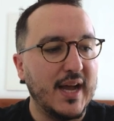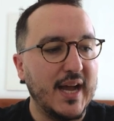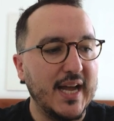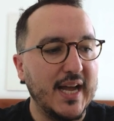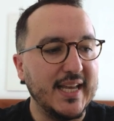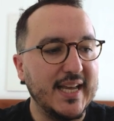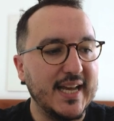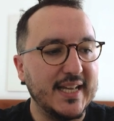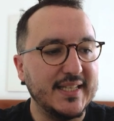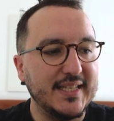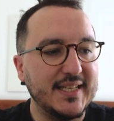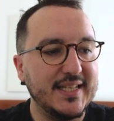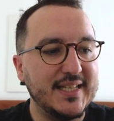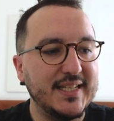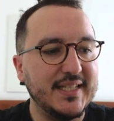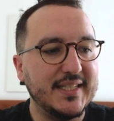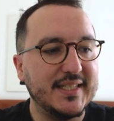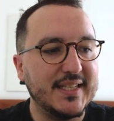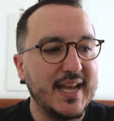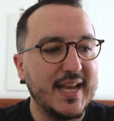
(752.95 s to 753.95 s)
I got
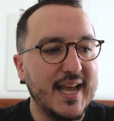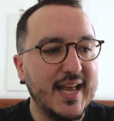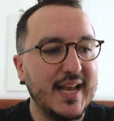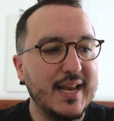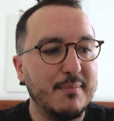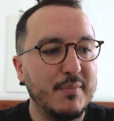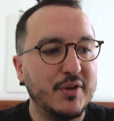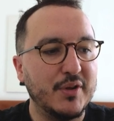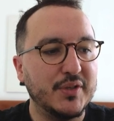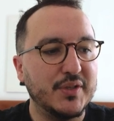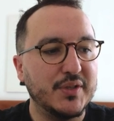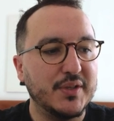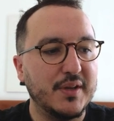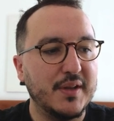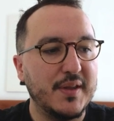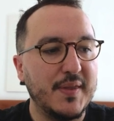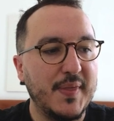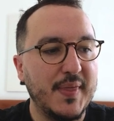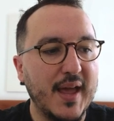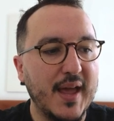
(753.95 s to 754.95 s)
this
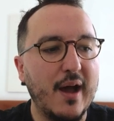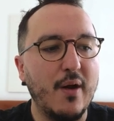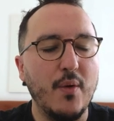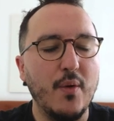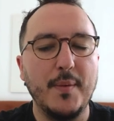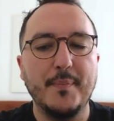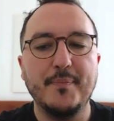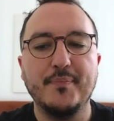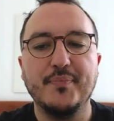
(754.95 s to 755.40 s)
element now,